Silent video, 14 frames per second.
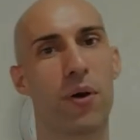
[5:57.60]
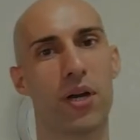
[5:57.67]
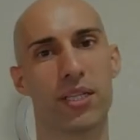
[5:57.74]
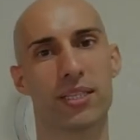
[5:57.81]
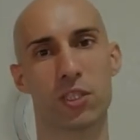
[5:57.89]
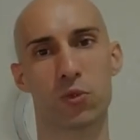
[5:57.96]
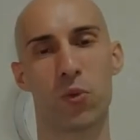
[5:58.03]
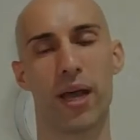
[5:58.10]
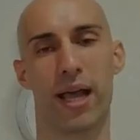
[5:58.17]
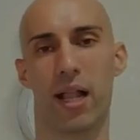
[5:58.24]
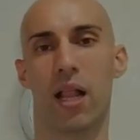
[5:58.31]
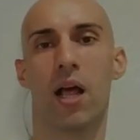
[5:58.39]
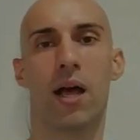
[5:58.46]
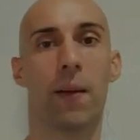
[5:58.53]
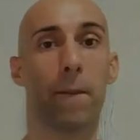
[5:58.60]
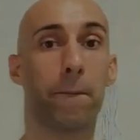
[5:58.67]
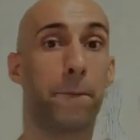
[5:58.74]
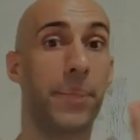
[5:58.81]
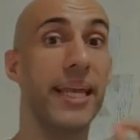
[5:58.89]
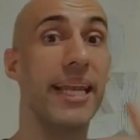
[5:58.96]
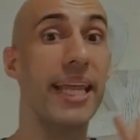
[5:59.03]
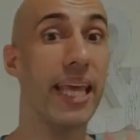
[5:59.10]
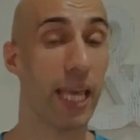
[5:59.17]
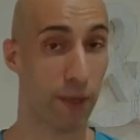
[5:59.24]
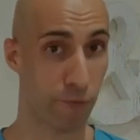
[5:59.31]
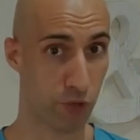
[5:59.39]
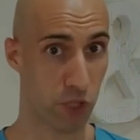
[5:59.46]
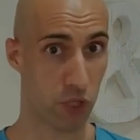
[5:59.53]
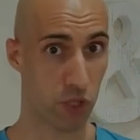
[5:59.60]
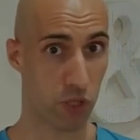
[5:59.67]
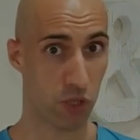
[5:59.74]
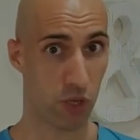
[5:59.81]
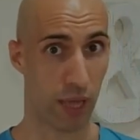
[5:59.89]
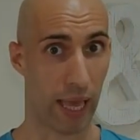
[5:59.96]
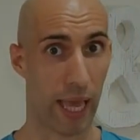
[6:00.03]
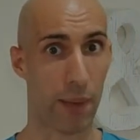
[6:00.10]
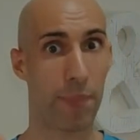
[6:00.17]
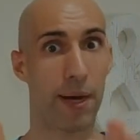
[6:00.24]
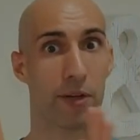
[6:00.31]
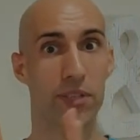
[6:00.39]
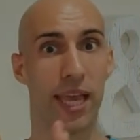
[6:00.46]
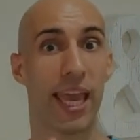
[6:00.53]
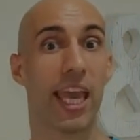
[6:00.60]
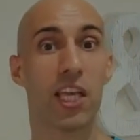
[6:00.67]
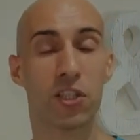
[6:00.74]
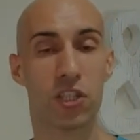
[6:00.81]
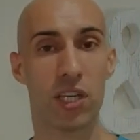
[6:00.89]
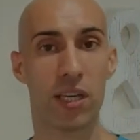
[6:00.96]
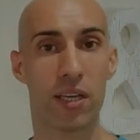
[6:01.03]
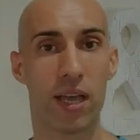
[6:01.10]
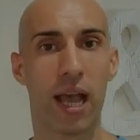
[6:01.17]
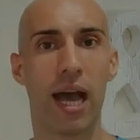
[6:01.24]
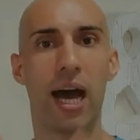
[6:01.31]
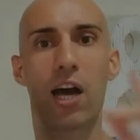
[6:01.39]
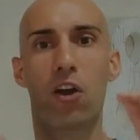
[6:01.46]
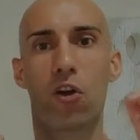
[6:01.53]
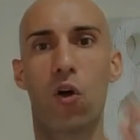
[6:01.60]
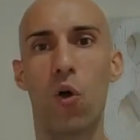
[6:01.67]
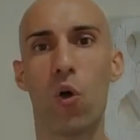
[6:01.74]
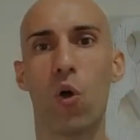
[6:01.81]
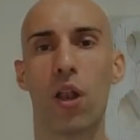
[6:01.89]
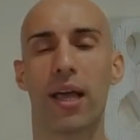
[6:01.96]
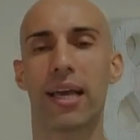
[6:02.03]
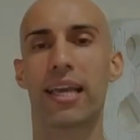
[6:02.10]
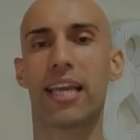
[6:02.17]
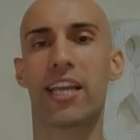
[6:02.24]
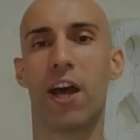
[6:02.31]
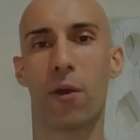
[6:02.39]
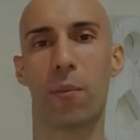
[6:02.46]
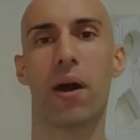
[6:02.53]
point as well. Beliefs about aging are all in our